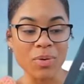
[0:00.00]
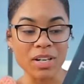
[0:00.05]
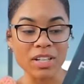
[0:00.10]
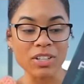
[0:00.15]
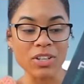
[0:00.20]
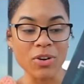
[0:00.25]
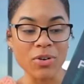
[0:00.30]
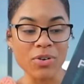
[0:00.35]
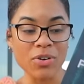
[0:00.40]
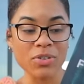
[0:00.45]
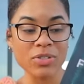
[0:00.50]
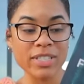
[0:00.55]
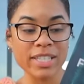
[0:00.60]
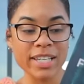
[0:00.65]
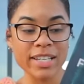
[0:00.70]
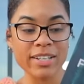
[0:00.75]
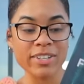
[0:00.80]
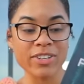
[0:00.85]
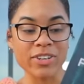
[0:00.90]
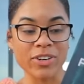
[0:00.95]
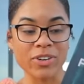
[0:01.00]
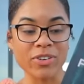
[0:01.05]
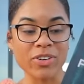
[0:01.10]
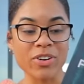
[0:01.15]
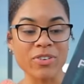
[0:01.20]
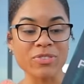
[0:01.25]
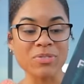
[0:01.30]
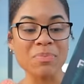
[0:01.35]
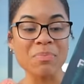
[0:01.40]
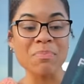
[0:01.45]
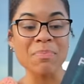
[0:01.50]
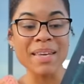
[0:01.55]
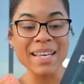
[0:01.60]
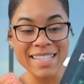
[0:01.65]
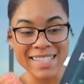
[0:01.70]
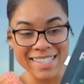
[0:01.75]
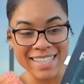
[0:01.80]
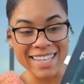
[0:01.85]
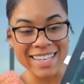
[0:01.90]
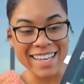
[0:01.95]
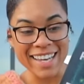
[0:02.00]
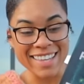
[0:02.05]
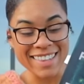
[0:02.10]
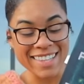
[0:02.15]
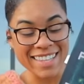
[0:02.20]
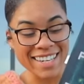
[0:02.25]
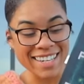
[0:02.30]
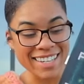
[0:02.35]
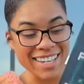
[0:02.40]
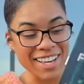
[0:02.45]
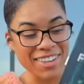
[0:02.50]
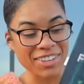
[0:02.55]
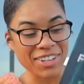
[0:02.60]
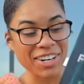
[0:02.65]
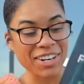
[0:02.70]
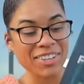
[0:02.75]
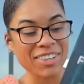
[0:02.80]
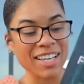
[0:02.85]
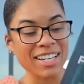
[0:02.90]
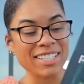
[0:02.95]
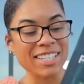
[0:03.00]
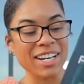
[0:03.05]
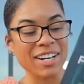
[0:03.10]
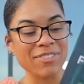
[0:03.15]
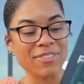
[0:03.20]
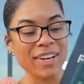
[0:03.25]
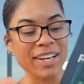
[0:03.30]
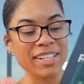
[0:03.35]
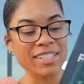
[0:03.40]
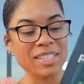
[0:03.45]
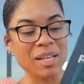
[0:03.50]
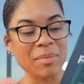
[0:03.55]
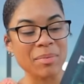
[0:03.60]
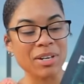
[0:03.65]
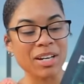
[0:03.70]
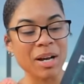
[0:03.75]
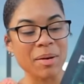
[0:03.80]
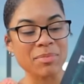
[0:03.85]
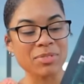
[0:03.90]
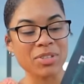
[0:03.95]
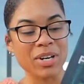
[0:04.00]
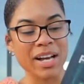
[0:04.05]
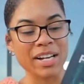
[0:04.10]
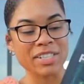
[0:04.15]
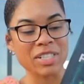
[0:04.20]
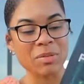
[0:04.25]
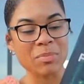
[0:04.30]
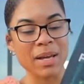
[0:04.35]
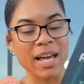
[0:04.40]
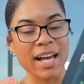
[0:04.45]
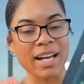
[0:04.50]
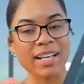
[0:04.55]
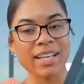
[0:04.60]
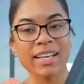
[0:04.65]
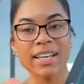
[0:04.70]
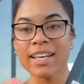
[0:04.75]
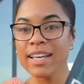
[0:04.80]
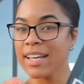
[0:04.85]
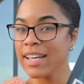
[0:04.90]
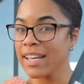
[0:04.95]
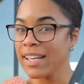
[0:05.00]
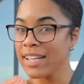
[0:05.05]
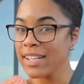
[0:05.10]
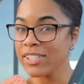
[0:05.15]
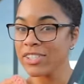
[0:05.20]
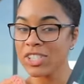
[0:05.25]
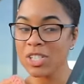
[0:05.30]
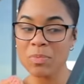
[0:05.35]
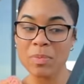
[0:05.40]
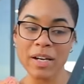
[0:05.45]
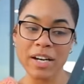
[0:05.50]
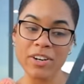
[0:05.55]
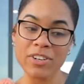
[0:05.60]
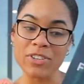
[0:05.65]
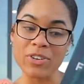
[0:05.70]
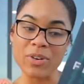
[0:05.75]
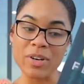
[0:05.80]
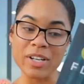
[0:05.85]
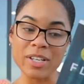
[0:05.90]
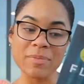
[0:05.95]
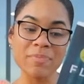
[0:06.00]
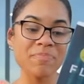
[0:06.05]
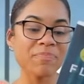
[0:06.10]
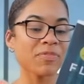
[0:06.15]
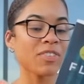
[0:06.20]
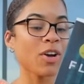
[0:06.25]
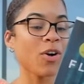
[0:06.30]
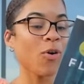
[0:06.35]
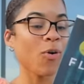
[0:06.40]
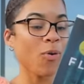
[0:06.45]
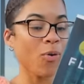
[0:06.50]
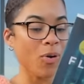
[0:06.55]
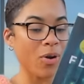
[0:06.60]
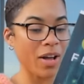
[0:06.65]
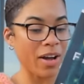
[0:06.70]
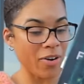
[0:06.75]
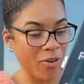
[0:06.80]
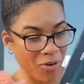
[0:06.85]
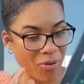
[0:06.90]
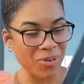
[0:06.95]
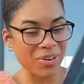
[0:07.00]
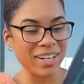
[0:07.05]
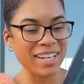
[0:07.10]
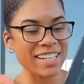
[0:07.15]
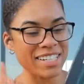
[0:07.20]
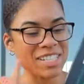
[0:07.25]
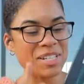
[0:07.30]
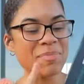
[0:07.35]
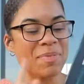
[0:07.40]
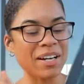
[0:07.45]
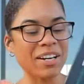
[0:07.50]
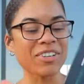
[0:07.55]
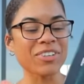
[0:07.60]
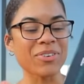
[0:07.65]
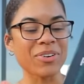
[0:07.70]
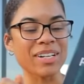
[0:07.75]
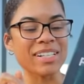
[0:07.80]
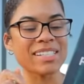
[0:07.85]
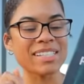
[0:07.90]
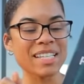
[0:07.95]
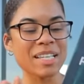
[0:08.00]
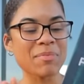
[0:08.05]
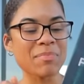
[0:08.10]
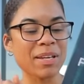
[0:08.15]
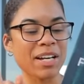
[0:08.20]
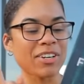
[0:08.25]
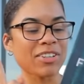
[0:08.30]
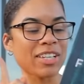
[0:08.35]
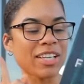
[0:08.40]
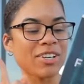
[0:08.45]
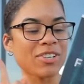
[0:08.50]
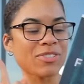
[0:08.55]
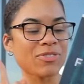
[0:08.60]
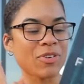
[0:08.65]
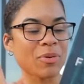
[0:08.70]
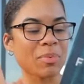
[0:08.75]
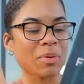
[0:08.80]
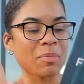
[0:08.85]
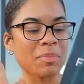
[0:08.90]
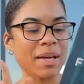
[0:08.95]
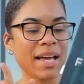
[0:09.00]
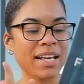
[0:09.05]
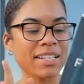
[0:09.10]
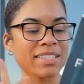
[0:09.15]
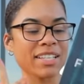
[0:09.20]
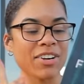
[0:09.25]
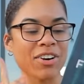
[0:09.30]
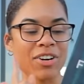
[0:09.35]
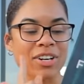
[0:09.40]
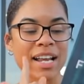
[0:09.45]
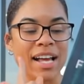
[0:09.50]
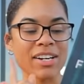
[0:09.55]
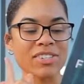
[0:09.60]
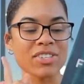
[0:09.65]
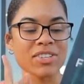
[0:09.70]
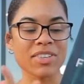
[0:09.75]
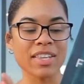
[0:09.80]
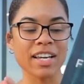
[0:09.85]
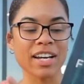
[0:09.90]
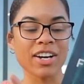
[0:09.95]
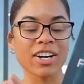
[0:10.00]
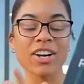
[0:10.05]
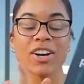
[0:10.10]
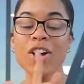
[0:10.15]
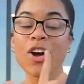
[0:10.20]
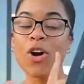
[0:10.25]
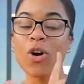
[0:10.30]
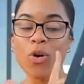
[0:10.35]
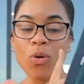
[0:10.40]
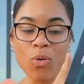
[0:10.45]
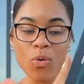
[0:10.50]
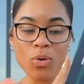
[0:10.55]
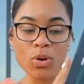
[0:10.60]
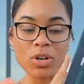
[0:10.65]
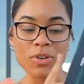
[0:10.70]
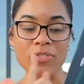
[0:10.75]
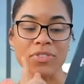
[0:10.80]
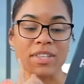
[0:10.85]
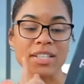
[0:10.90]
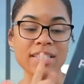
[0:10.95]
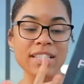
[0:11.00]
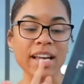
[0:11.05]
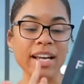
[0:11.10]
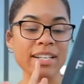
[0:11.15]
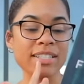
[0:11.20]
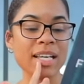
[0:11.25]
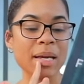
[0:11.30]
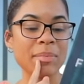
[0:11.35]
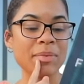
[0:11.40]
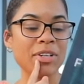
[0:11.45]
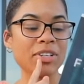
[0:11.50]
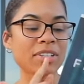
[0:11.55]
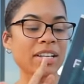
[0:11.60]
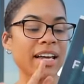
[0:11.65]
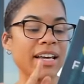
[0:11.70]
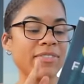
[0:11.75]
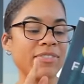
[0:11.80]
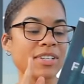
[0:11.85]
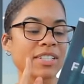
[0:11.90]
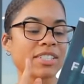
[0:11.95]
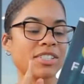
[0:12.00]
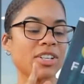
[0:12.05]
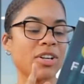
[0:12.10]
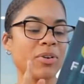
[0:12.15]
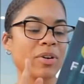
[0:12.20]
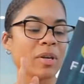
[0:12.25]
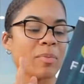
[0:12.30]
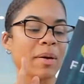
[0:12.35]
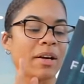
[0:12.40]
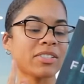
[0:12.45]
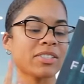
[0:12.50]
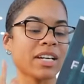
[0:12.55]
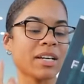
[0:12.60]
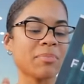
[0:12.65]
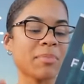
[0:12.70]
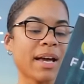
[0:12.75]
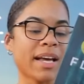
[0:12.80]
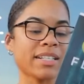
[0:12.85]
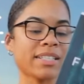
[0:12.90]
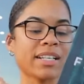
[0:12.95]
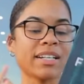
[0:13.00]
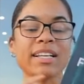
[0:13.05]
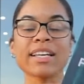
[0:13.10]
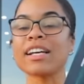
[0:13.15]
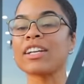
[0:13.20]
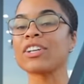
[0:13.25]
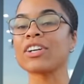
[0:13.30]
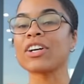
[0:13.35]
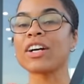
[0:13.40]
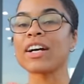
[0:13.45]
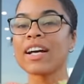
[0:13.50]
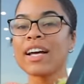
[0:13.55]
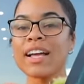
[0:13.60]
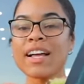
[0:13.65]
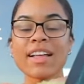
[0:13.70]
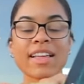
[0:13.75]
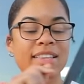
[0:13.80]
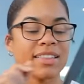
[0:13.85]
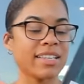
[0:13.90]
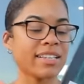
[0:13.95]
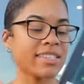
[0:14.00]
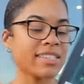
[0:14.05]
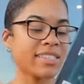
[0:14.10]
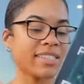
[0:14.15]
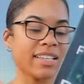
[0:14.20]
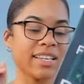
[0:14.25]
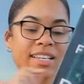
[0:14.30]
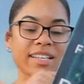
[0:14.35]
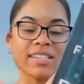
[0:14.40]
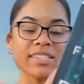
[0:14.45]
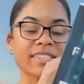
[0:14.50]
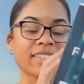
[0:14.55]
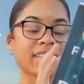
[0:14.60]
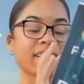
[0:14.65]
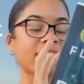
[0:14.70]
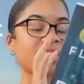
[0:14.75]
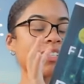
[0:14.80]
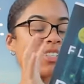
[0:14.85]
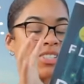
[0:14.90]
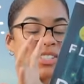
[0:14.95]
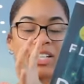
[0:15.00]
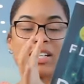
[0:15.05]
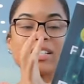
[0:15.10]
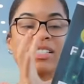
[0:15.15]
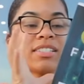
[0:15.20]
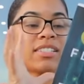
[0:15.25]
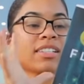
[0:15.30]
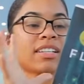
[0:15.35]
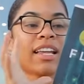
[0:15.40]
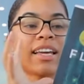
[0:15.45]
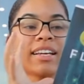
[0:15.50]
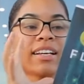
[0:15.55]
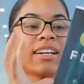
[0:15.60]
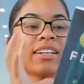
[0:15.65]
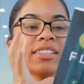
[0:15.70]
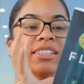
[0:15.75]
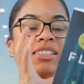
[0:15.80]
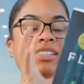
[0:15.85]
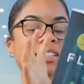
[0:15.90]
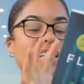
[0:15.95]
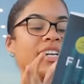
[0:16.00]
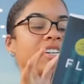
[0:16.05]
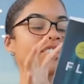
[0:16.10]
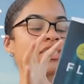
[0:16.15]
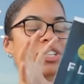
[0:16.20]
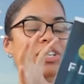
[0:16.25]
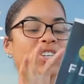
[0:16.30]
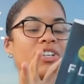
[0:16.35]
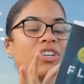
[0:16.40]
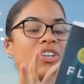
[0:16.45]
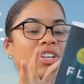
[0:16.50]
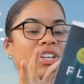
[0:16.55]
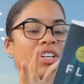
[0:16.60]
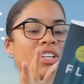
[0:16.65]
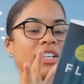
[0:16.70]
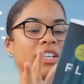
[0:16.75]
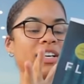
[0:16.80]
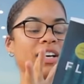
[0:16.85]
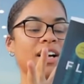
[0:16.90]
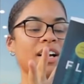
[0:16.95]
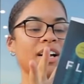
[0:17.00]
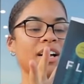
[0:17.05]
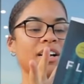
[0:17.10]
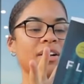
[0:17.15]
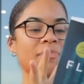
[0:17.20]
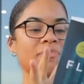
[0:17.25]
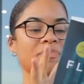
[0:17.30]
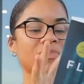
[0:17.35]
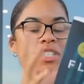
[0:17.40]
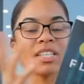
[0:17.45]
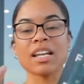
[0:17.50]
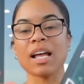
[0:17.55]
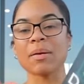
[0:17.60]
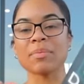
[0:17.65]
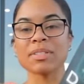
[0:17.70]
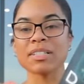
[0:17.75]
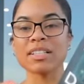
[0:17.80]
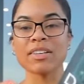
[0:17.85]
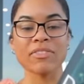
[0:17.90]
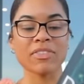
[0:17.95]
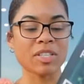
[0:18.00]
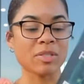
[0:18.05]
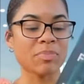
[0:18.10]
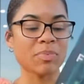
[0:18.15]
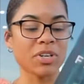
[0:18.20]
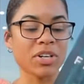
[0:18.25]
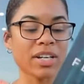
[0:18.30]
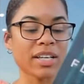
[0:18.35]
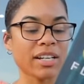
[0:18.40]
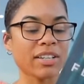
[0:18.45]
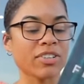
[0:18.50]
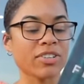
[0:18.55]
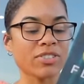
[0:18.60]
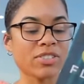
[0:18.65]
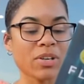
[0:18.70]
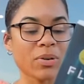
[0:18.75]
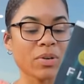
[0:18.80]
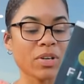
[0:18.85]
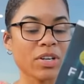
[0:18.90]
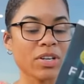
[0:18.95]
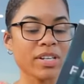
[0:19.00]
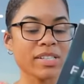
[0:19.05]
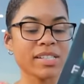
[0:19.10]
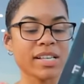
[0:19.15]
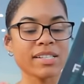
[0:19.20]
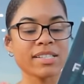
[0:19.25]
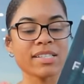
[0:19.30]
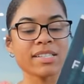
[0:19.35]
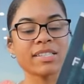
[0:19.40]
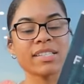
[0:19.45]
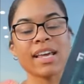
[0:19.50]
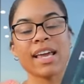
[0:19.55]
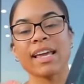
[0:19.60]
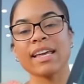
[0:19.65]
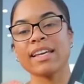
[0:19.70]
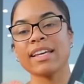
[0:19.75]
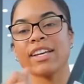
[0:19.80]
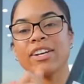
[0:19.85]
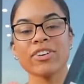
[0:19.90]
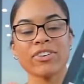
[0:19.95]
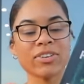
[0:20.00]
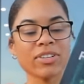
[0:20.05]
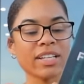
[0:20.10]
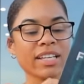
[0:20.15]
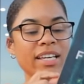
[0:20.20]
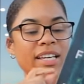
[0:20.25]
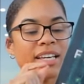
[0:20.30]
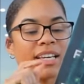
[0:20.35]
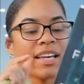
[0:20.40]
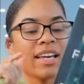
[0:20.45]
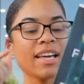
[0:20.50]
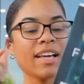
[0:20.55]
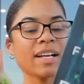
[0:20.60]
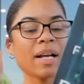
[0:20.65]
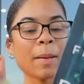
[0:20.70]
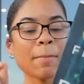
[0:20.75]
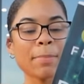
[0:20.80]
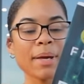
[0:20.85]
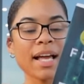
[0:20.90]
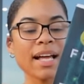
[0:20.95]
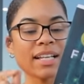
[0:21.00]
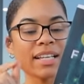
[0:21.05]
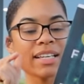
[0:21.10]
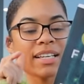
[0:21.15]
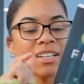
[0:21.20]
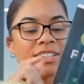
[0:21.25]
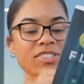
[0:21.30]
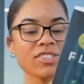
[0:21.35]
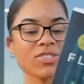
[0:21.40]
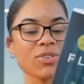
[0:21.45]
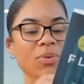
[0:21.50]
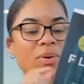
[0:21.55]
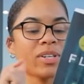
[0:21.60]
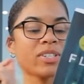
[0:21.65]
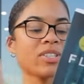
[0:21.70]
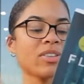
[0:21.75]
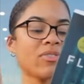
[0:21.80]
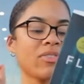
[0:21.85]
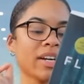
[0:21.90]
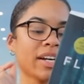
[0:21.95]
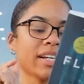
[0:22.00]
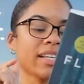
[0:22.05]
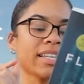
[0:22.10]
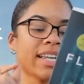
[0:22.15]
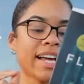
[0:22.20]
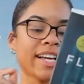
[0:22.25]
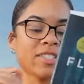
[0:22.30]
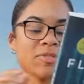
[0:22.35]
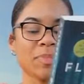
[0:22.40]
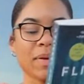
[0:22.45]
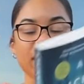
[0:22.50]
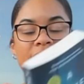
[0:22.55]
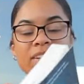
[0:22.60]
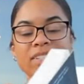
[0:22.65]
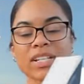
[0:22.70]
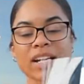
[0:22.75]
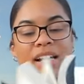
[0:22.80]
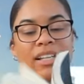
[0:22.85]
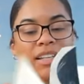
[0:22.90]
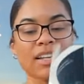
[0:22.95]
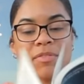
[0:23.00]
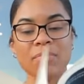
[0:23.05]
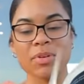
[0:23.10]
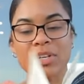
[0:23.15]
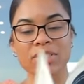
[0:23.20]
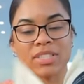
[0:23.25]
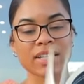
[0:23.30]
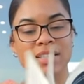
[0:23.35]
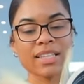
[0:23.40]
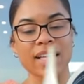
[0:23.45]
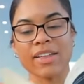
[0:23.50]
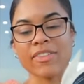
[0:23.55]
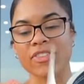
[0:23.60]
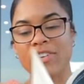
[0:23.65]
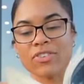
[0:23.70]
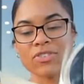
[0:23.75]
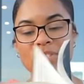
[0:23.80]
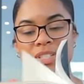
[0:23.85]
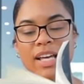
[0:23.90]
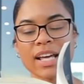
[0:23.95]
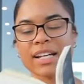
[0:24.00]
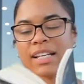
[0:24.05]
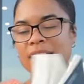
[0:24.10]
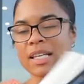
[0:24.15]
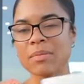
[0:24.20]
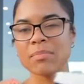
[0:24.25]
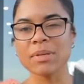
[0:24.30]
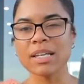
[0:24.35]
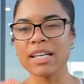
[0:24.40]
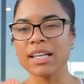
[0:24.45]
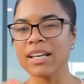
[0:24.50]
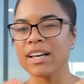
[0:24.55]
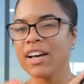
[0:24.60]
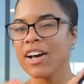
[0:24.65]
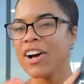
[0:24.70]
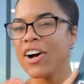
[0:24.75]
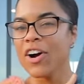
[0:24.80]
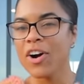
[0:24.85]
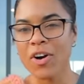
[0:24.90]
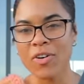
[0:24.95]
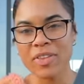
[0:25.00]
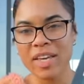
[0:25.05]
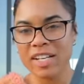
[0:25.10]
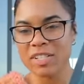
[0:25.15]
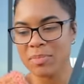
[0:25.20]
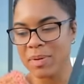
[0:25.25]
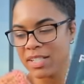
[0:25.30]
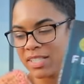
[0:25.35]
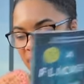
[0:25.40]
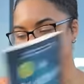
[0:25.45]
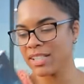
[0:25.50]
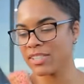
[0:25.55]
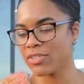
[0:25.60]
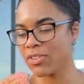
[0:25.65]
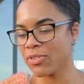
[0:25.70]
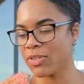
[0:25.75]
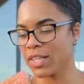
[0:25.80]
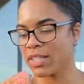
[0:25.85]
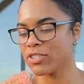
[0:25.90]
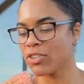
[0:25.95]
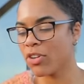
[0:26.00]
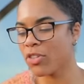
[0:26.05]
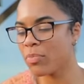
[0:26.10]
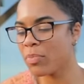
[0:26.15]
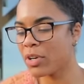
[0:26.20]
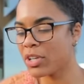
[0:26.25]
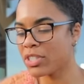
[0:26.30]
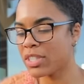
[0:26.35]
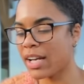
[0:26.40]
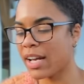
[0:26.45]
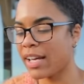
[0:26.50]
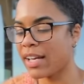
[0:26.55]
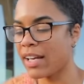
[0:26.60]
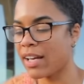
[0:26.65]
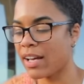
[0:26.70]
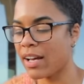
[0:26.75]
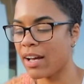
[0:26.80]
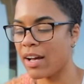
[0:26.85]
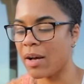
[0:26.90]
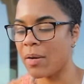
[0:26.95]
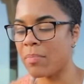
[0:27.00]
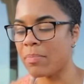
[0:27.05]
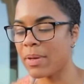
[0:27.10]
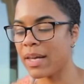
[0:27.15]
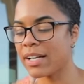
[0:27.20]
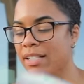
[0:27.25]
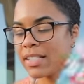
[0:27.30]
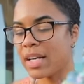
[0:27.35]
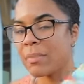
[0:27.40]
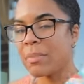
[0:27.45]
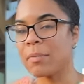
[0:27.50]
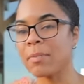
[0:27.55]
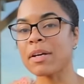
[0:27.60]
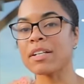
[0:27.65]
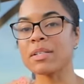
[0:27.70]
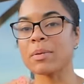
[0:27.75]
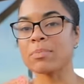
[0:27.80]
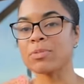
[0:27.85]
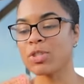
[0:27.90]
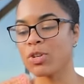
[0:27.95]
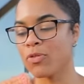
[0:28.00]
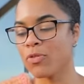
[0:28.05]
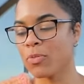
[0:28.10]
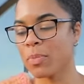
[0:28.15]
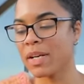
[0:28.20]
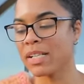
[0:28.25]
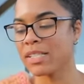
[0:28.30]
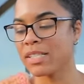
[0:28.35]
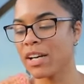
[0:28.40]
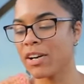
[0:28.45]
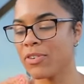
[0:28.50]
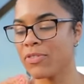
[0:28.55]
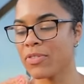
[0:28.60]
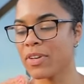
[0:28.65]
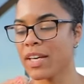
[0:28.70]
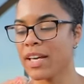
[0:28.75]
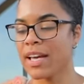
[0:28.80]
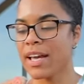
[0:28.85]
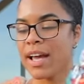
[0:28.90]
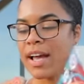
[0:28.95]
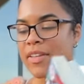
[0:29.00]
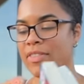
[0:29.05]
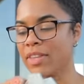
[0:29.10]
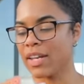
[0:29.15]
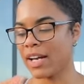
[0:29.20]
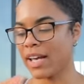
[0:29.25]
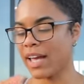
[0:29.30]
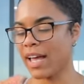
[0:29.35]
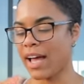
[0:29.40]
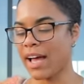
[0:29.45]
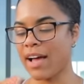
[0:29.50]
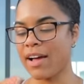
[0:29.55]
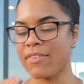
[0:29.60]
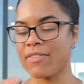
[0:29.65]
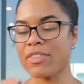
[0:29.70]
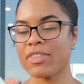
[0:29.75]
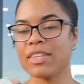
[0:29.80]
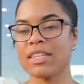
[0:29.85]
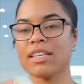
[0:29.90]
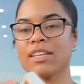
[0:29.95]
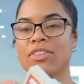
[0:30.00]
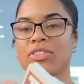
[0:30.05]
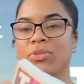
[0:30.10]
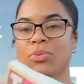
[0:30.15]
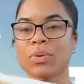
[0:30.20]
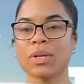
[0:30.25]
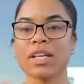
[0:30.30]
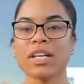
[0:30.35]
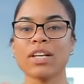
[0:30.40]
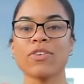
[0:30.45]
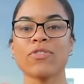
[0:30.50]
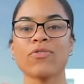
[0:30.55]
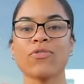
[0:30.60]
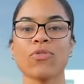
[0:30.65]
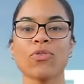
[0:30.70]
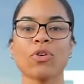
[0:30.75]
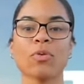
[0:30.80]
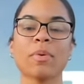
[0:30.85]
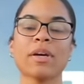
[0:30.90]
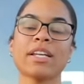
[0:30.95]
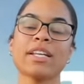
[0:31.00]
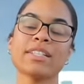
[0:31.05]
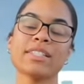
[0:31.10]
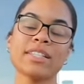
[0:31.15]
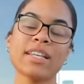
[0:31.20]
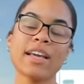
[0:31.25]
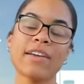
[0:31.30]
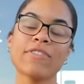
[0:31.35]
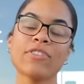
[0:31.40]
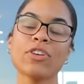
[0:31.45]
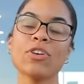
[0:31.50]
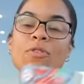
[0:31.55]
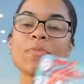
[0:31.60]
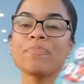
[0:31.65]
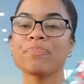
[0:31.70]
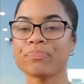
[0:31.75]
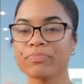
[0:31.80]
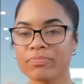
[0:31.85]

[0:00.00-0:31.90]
when a local teen girl goes missing and then another, that terrifying summer comes crashing back, is she paranoid? Or is she paranoid, seeing parallels from her past that aren't actually there? Or, for the second time in her life, is Chloe about to unmask a killer? This is just like such a good um, synopsis of this book, and it looks so good. It says it's a eerily compelling story to the very last page, and I love books like that. That'll just kind of keep me on the edge of my seat. So these are all the books that I um, picked up. I picked up two for myself, and then I have the three for my niece and nephew.